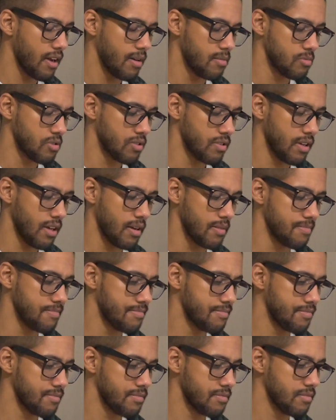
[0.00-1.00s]
So yeah,
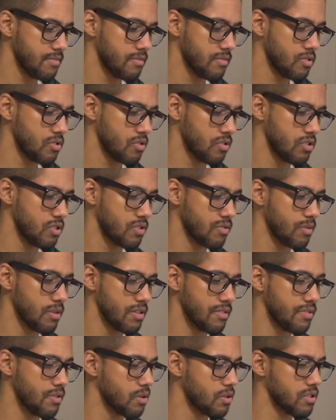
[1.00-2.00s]
so just really
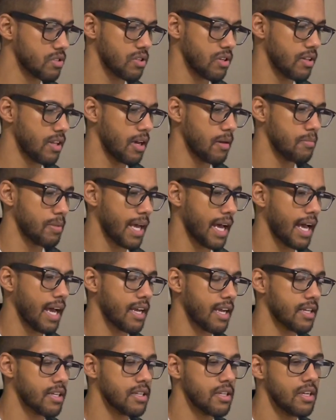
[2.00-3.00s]
focus on that
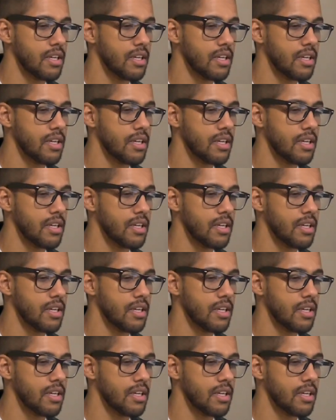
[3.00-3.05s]
back,